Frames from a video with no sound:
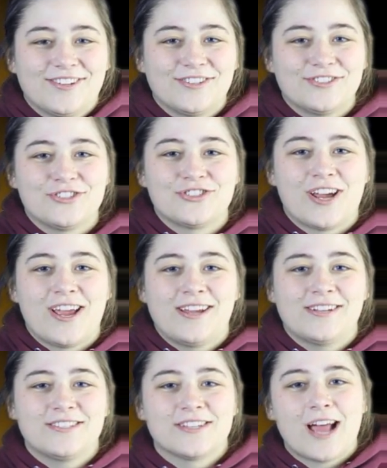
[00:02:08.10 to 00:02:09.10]
learned to
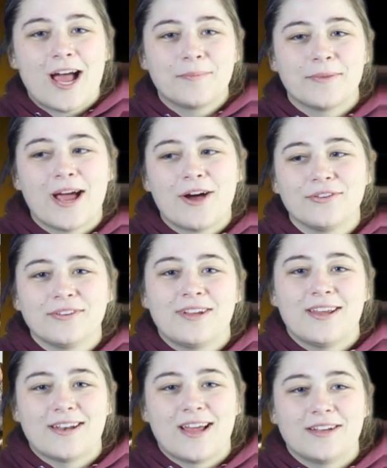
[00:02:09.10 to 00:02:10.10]
try to calm
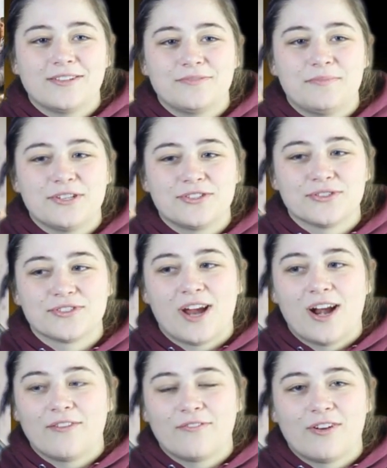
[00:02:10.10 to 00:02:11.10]
down and not be so
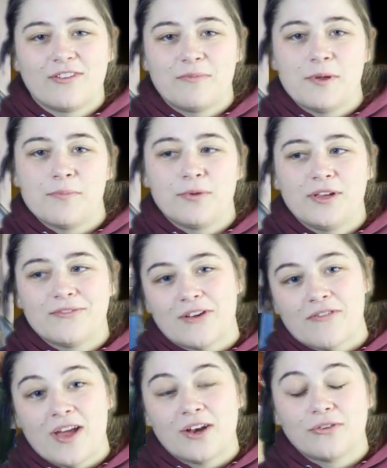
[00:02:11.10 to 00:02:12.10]
scared in front of people even
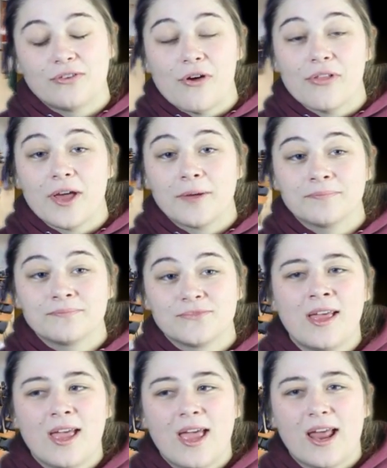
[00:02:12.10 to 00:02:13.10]
if I don't know them.
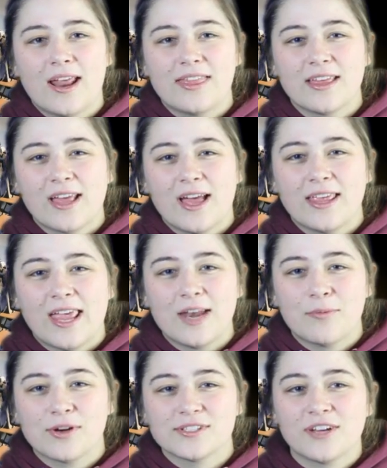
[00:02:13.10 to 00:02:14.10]
And I think I
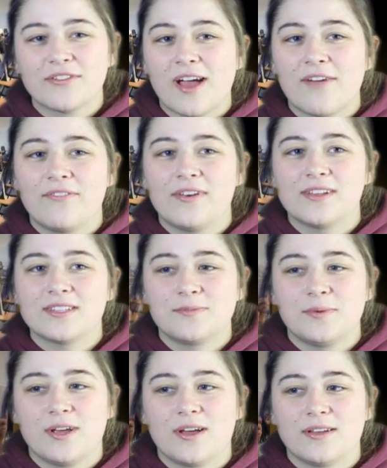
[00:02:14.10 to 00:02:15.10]
gained more
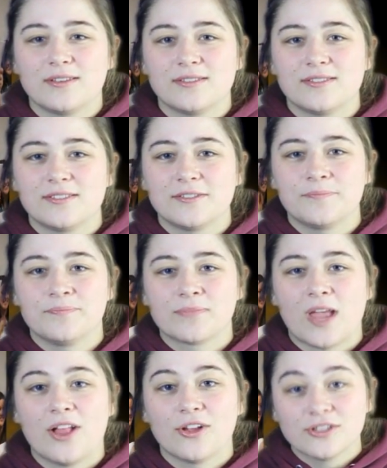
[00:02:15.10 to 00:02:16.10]
self-confidence because
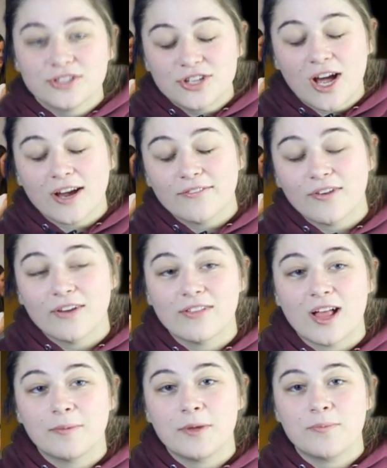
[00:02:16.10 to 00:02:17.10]
I learned to talk in front of
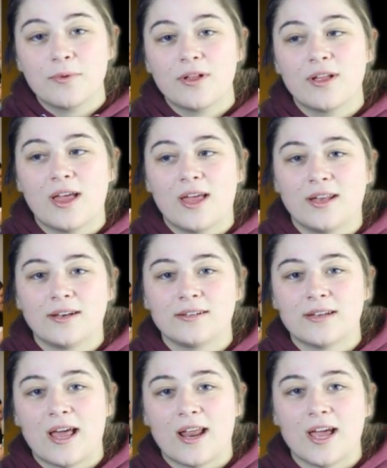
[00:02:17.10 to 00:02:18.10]
a lot of people
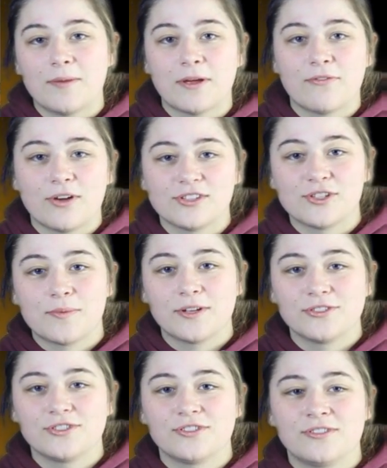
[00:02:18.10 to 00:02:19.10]
and not hide my voice so
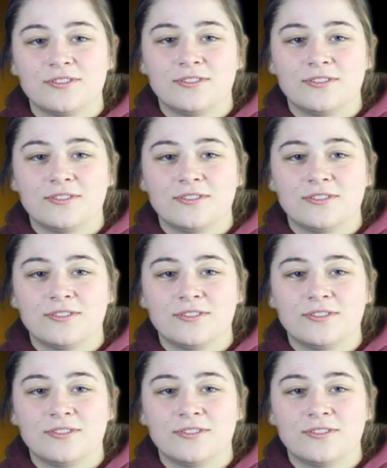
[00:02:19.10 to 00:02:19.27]
much.